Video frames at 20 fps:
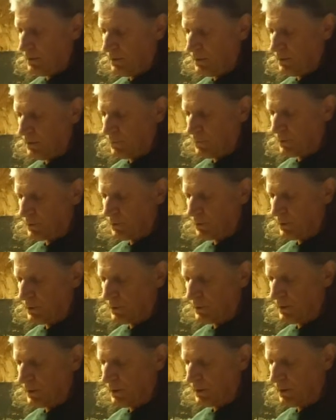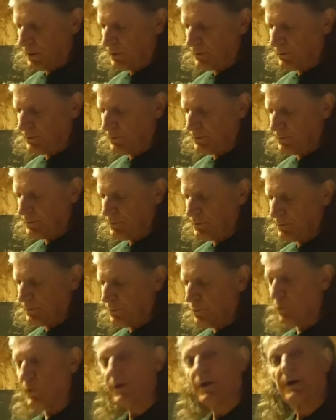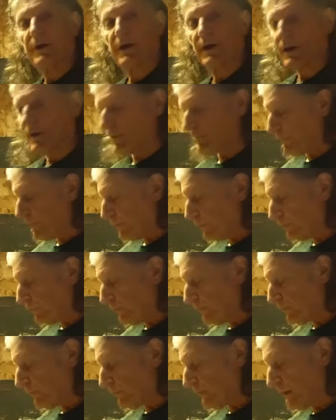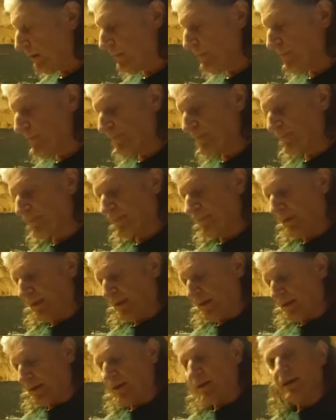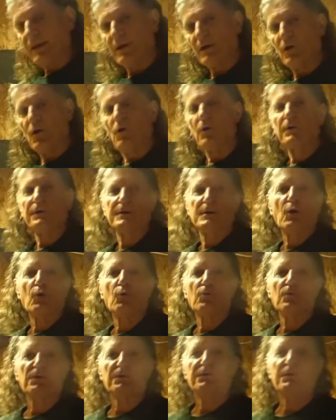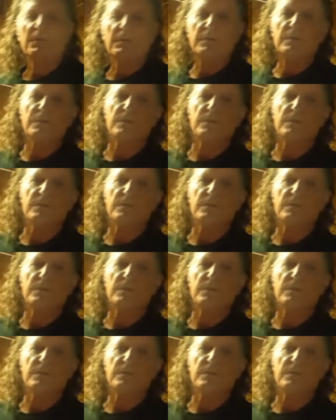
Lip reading: and we're going at 1.5 inches. All the old,